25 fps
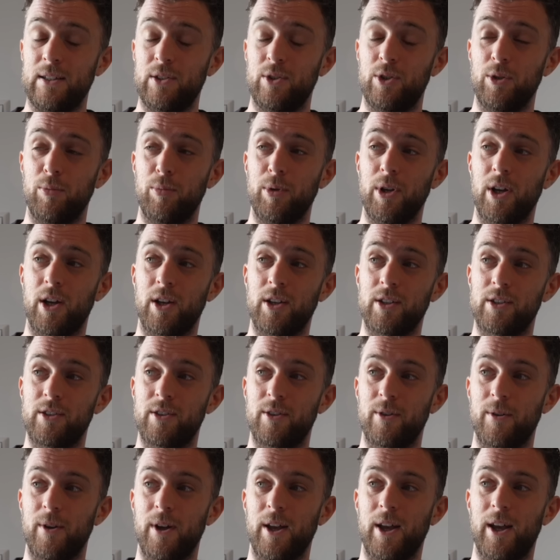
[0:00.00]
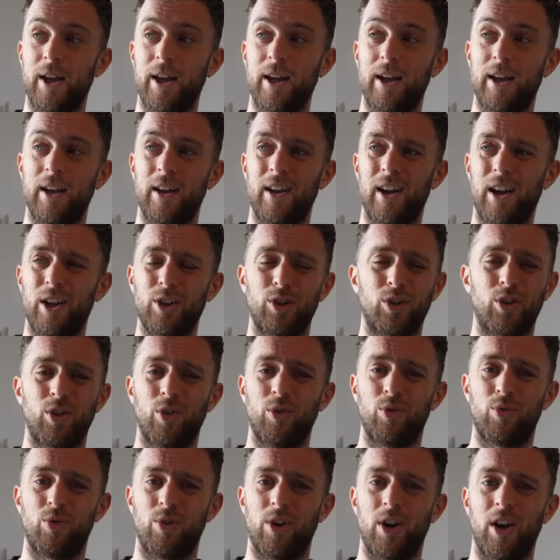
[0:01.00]
To be honest, uh, I
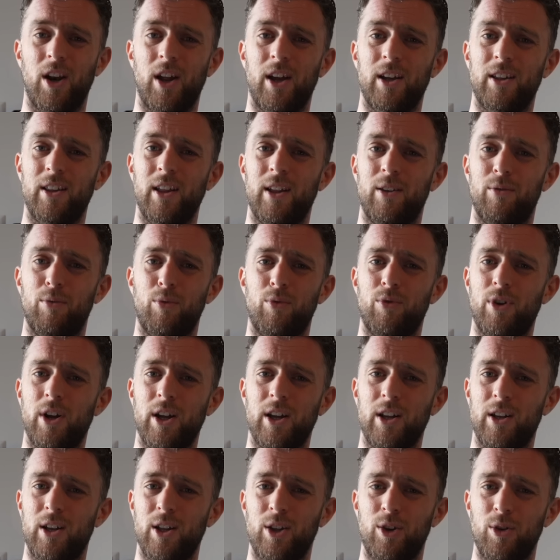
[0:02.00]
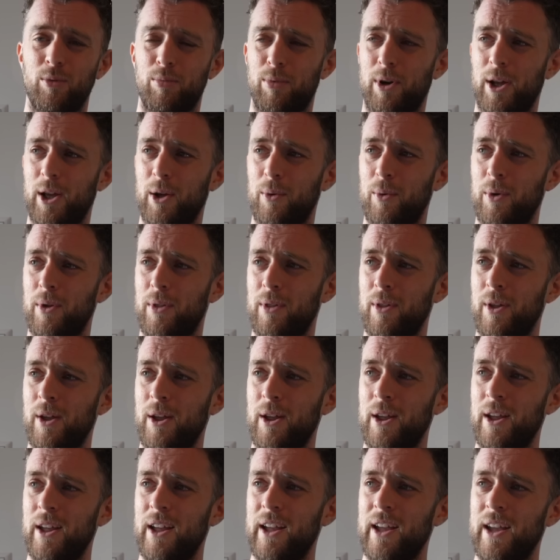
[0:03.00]
don't really like that racket that you're playing with
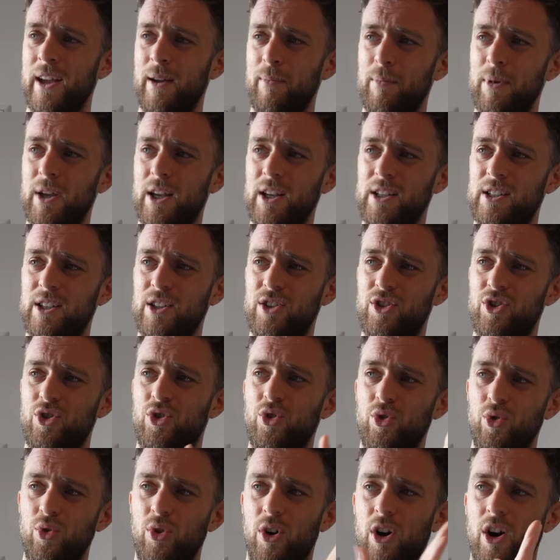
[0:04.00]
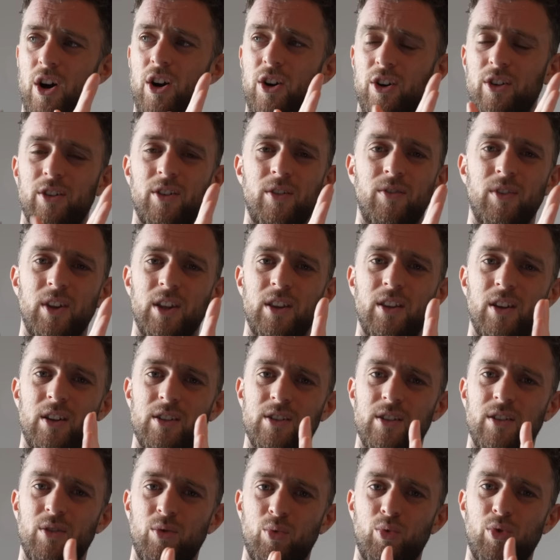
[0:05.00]
because it's too hard. It
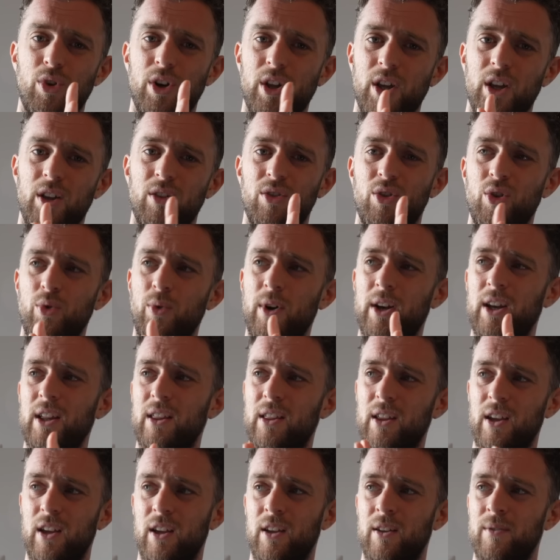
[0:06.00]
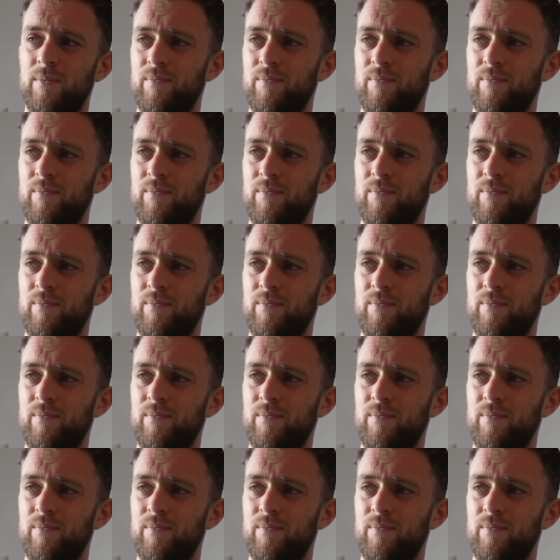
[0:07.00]
doesn't really do anything.